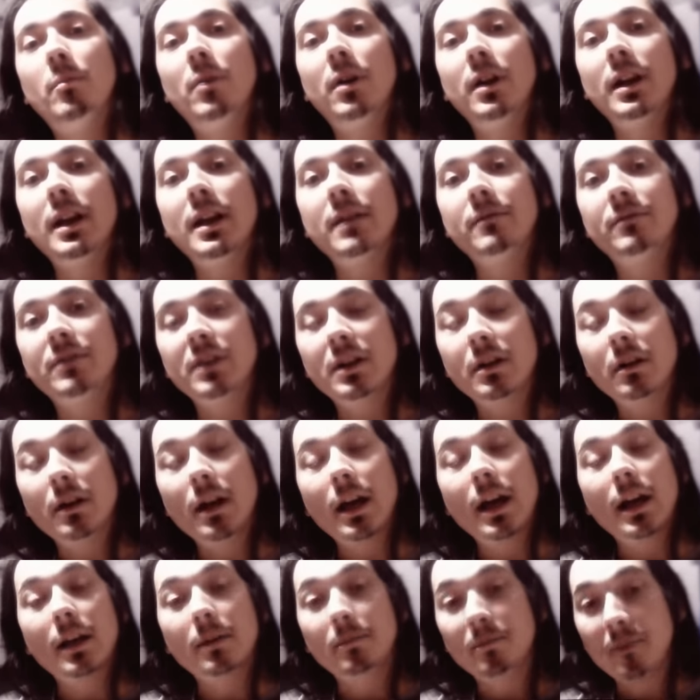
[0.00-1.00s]
Malév
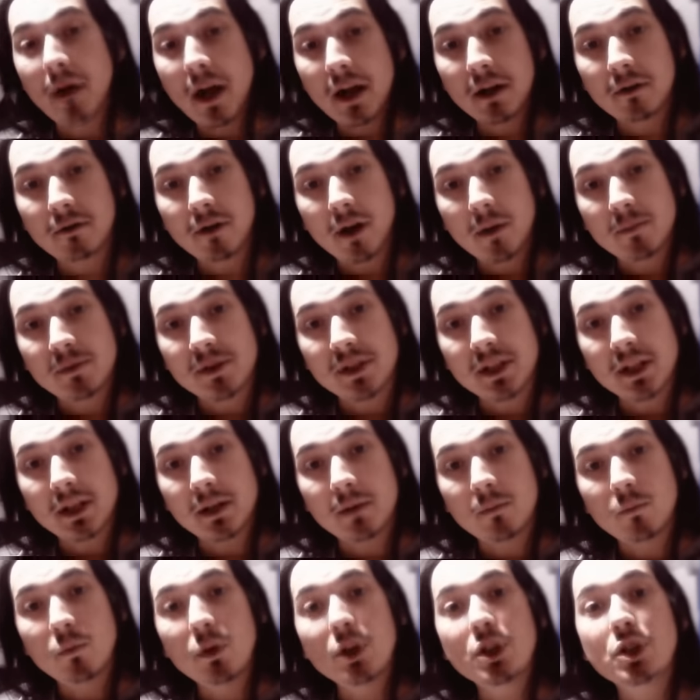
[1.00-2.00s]
declared
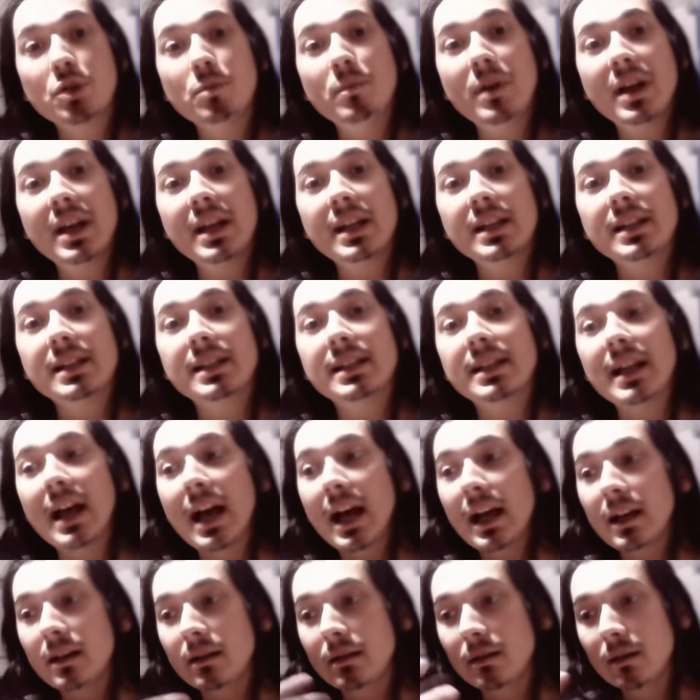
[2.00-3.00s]
bankruptcy, which means
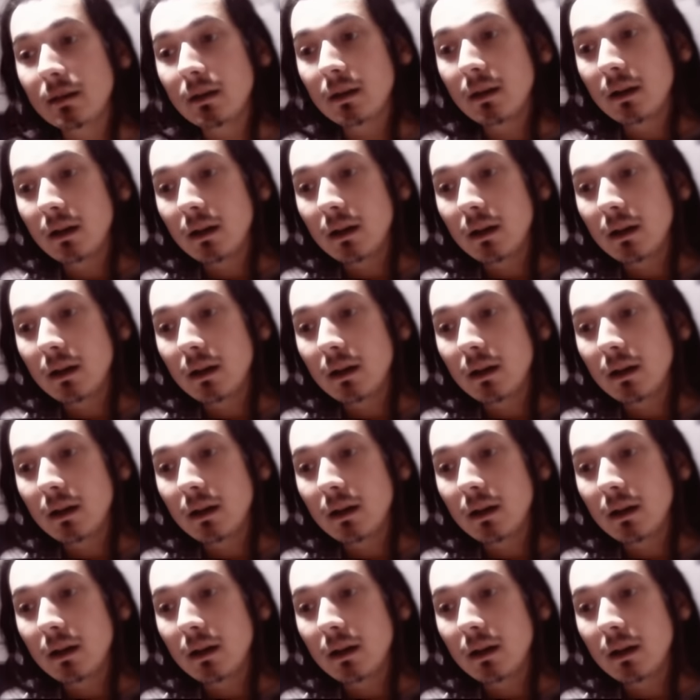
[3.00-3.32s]
that